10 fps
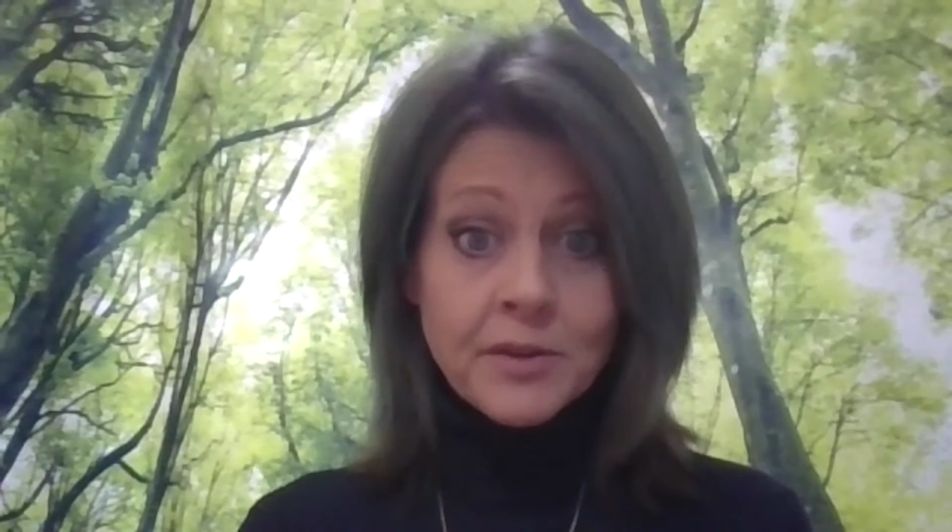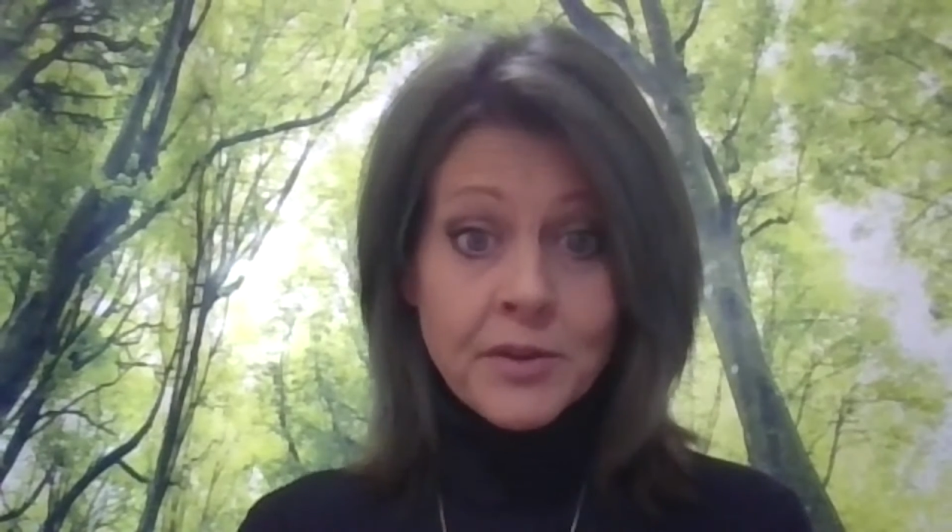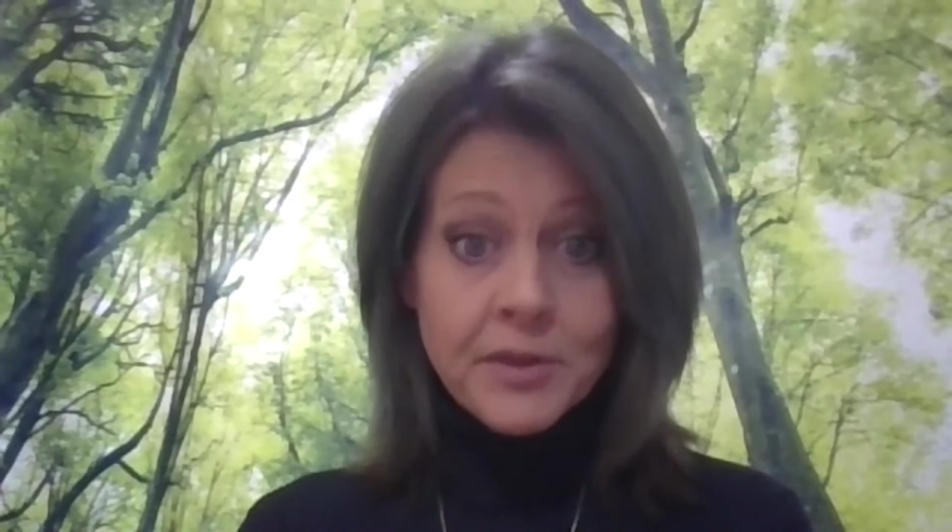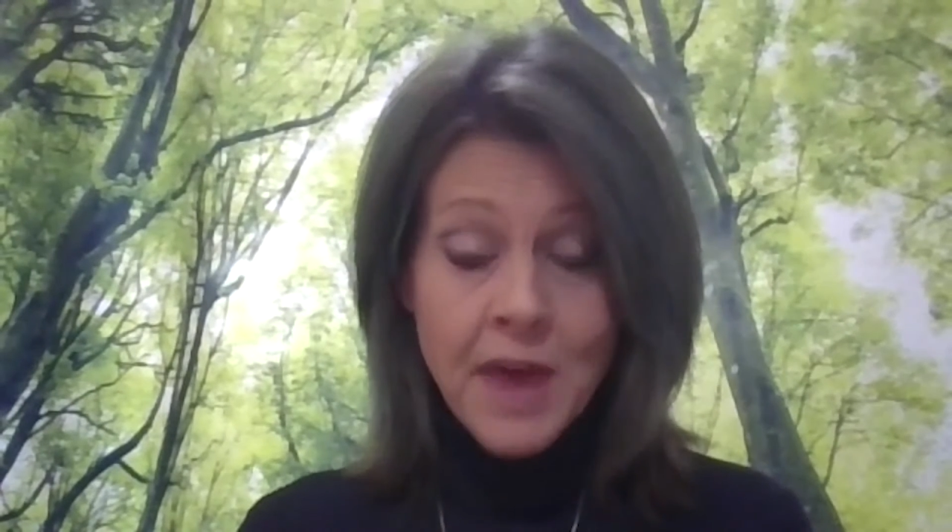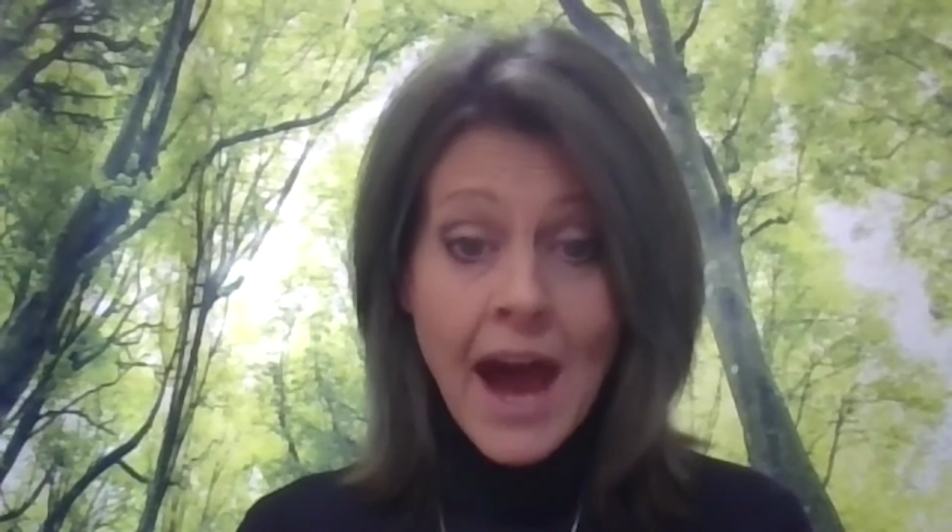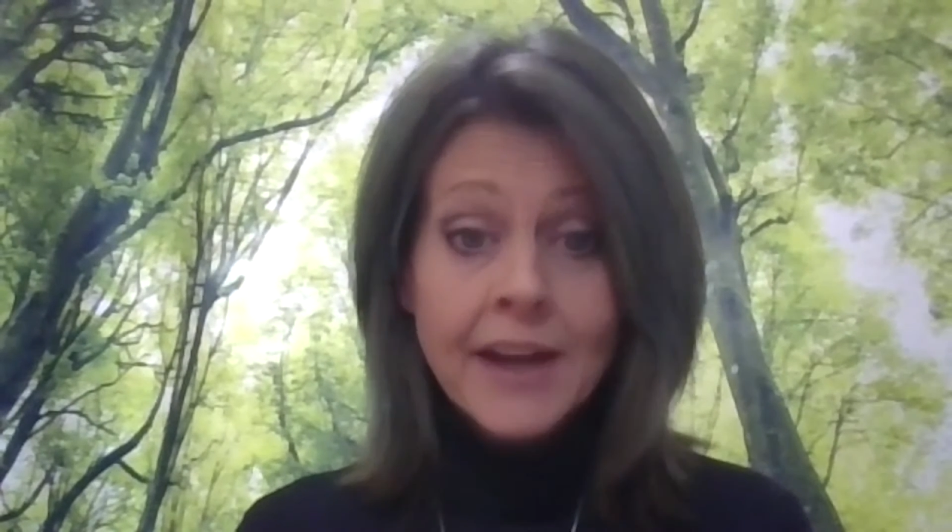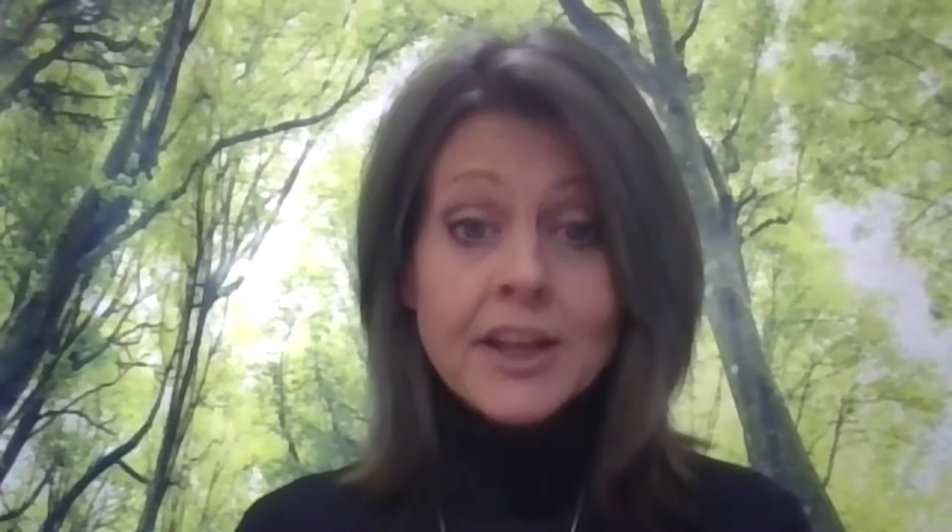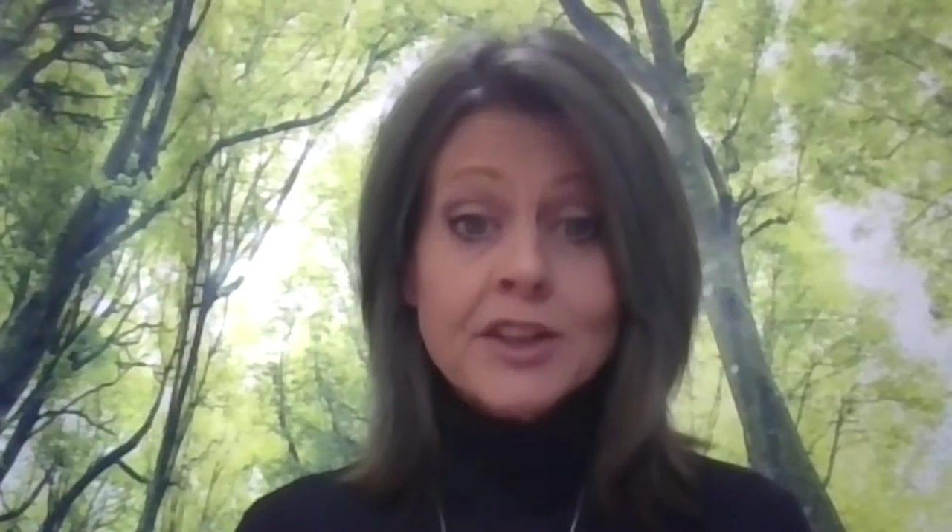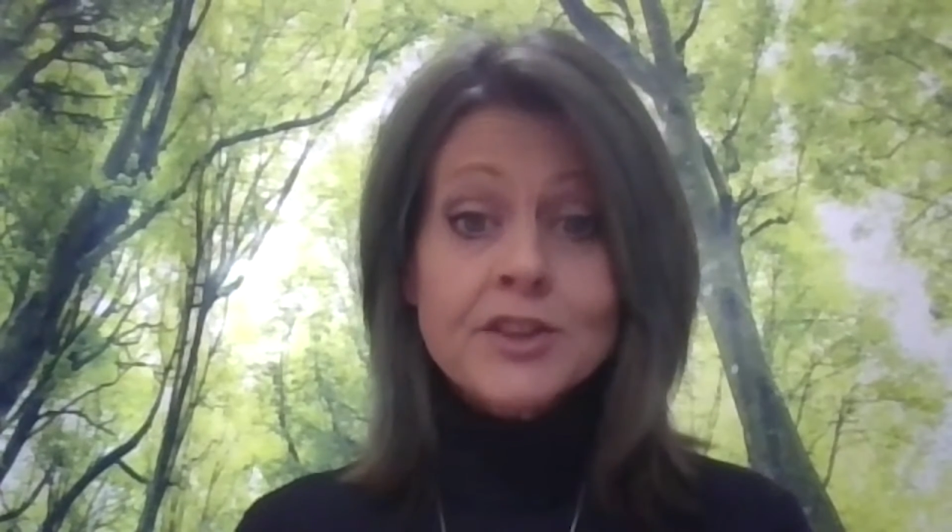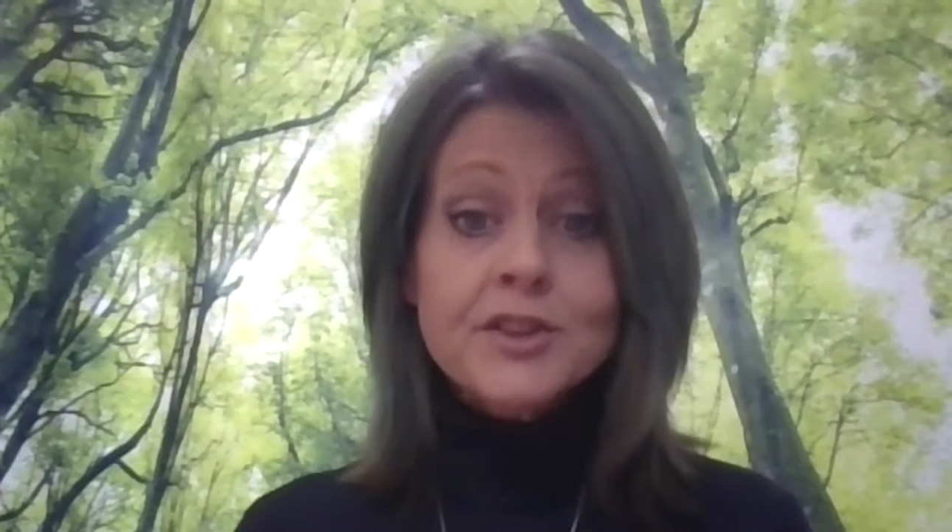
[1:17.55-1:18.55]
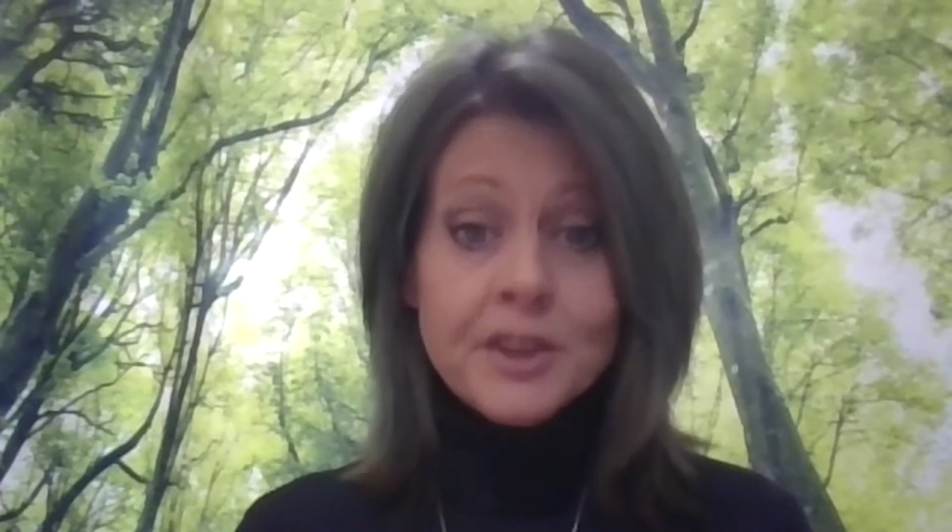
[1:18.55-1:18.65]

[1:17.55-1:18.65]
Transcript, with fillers: And that is